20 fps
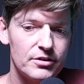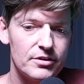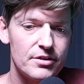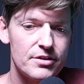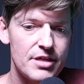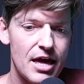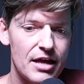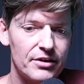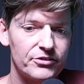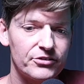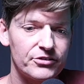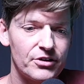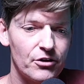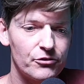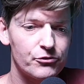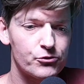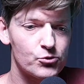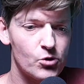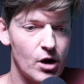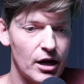that
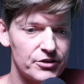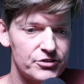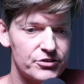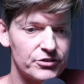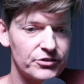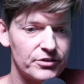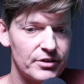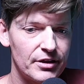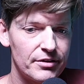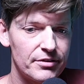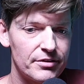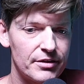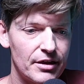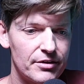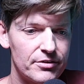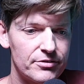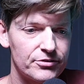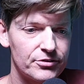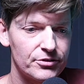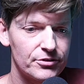self righteous that
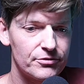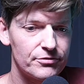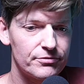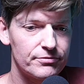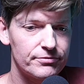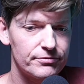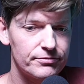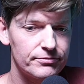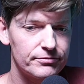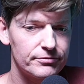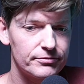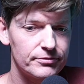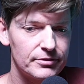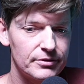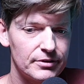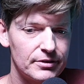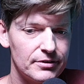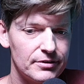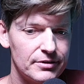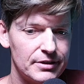that sort of
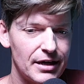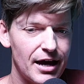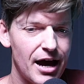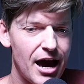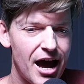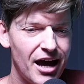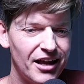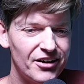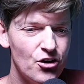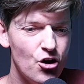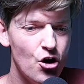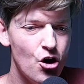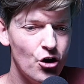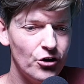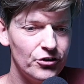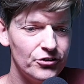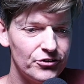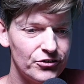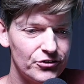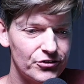the
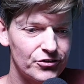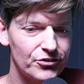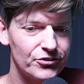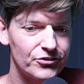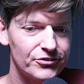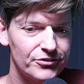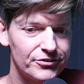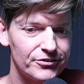unearned